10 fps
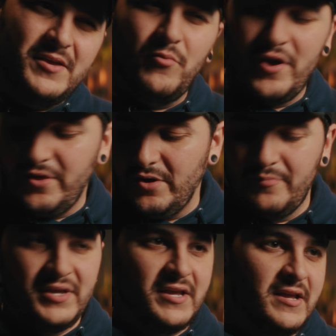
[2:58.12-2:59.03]
whether it
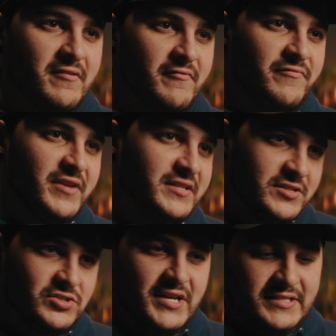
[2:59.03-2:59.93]
be
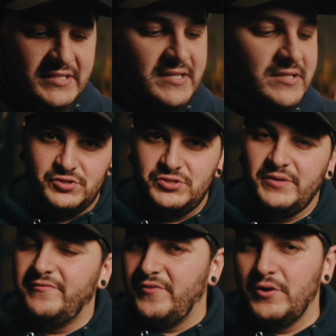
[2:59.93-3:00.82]
vintage lenses or
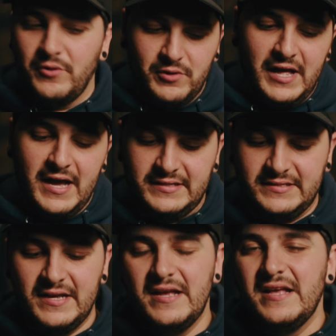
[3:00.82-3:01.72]
some photo glass,
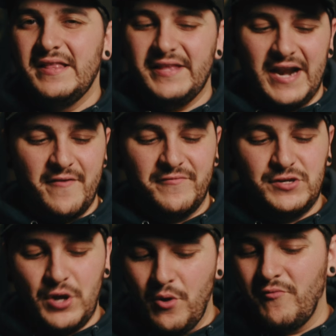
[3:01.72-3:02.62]
that I
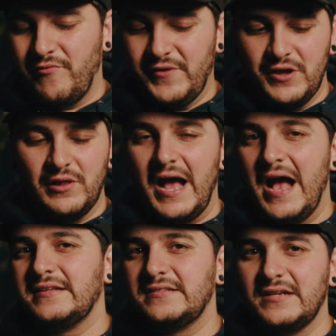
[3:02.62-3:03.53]
don't feel
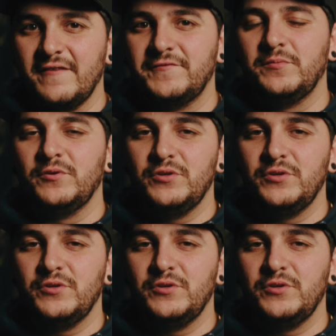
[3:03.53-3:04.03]
as comfortable